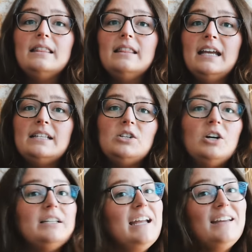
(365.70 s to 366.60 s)
it's
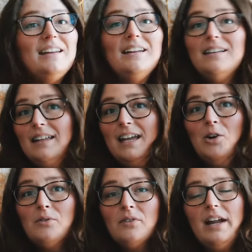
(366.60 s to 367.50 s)
not technically
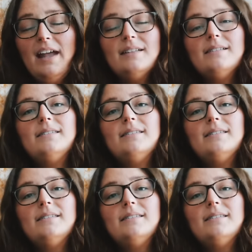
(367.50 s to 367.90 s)
over yet,